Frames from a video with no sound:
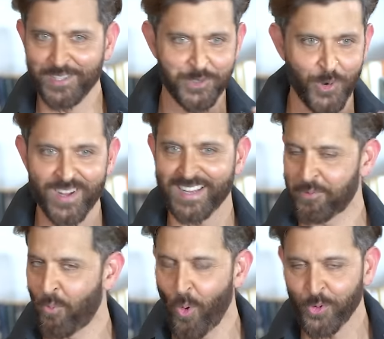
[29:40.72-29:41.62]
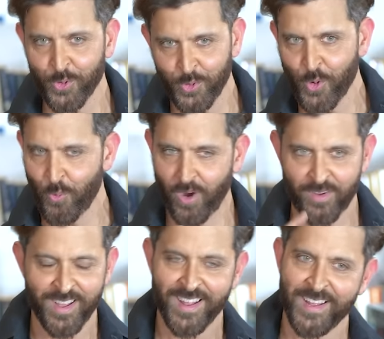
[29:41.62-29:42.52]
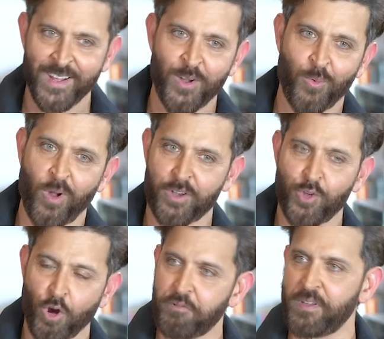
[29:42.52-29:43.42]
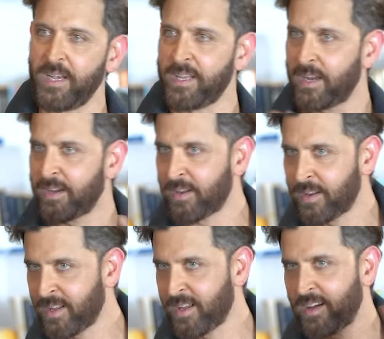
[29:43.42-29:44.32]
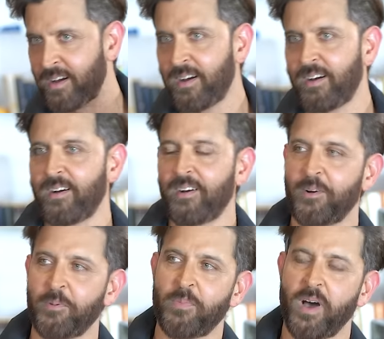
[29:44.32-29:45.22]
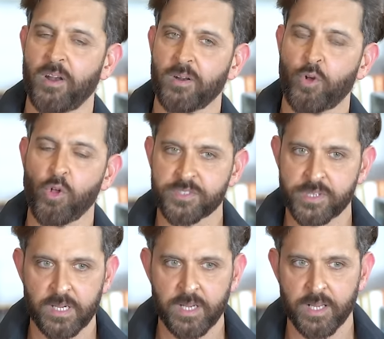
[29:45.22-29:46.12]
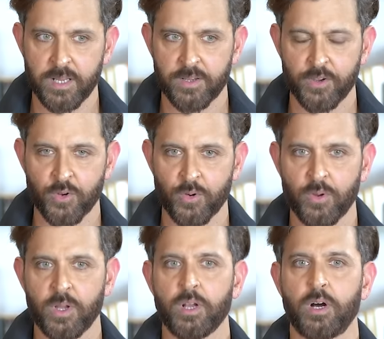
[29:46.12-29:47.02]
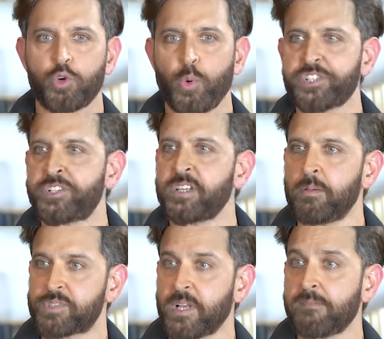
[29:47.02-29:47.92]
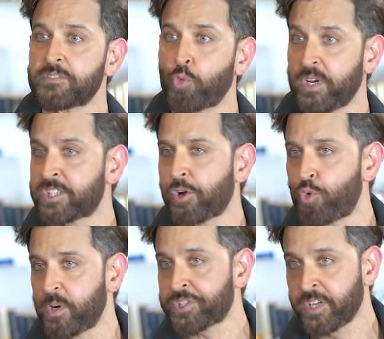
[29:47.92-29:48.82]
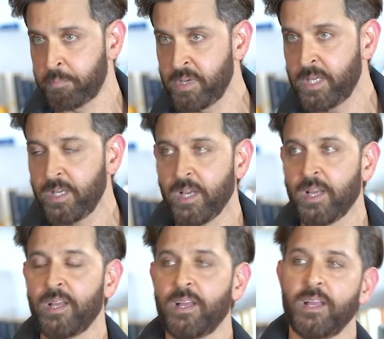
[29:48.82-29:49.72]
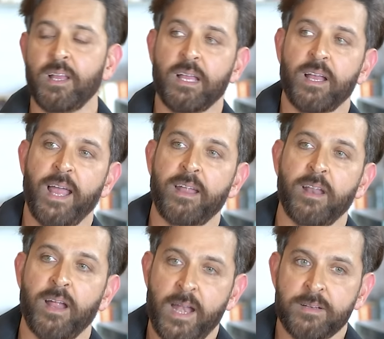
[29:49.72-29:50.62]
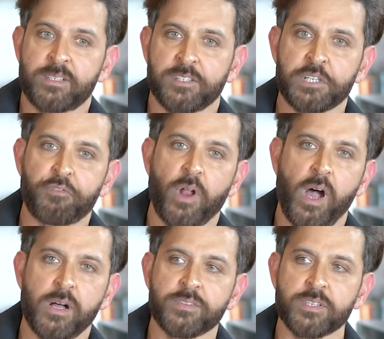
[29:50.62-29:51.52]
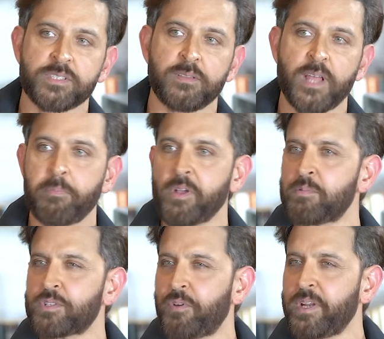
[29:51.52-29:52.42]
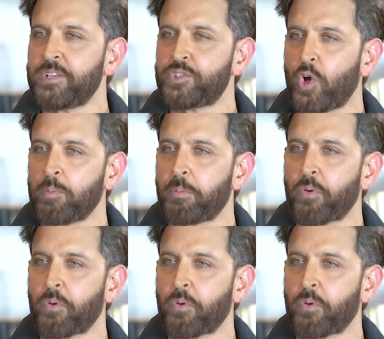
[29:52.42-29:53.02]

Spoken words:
enjoy and want to know what you're feeling and. Are constantly, you know, questioning themselves, questioning me, and searching for our answers. And that becomes a very enjoyable